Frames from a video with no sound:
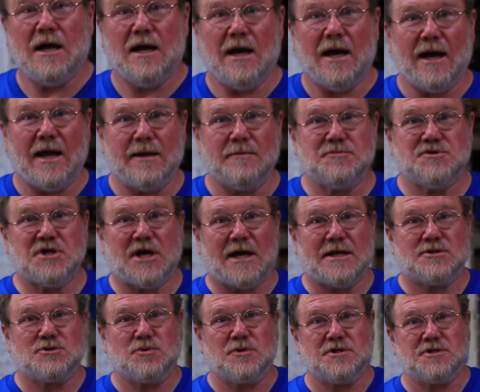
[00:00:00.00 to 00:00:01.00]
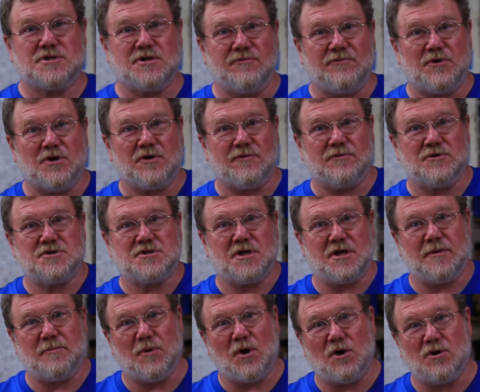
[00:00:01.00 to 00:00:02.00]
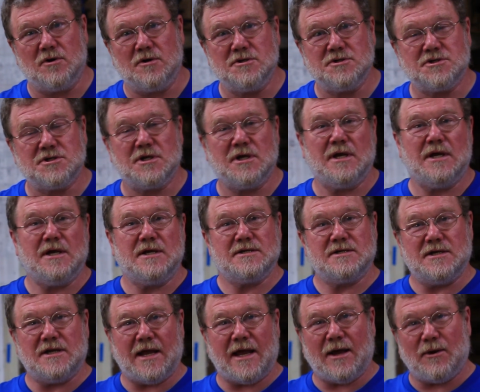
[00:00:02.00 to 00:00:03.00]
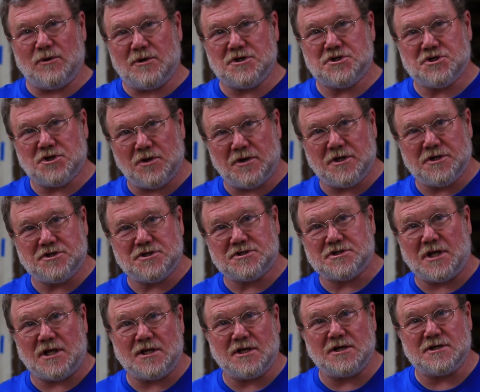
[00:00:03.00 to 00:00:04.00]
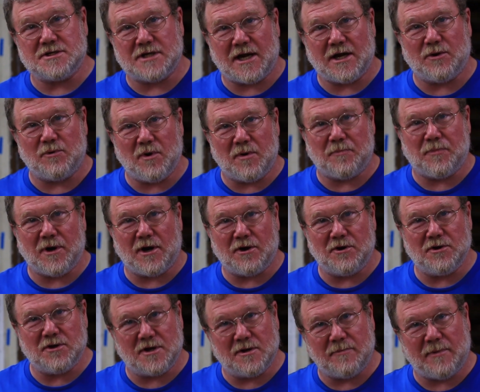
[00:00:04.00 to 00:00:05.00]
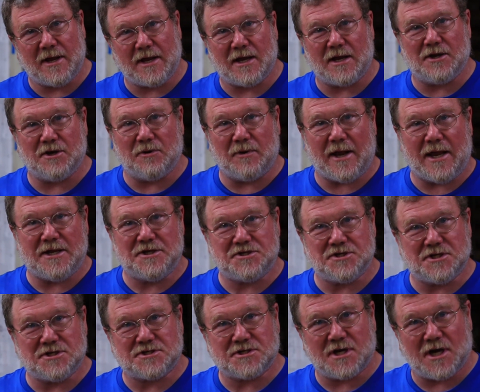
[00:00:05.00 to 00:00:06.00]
Hi, I'm John Twist of University Motors. Today I want to show you just a little tiny repair you can make on your HS